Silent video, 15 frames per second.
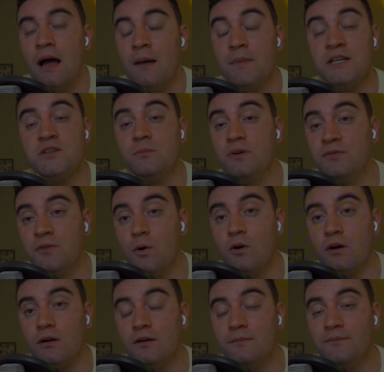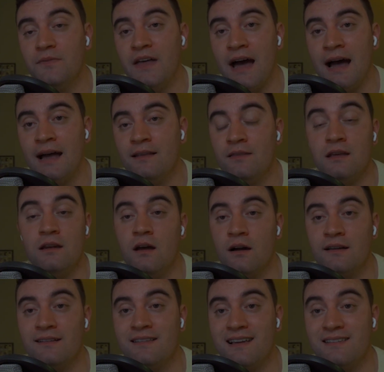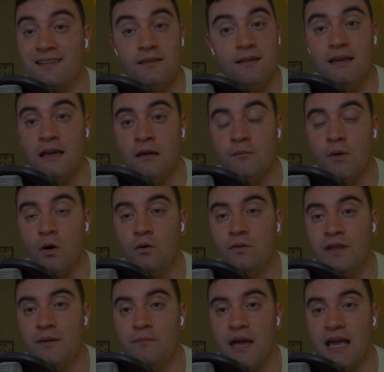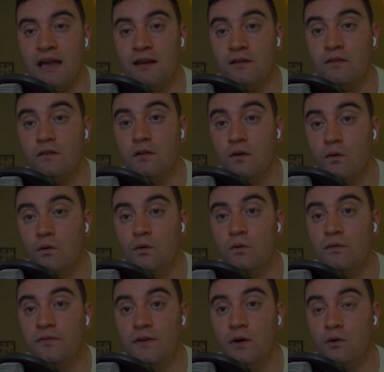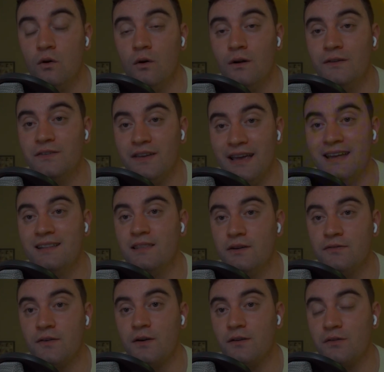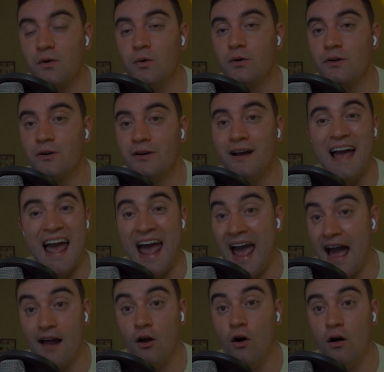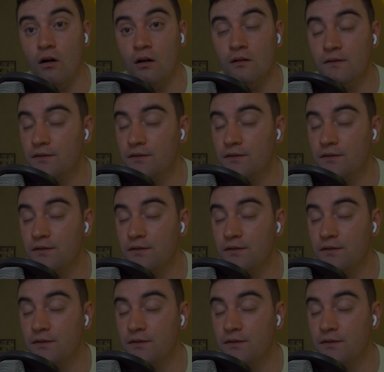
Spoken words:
I mentioned before that the Nuggets as a team only made 2 field goals in the first quarter at all,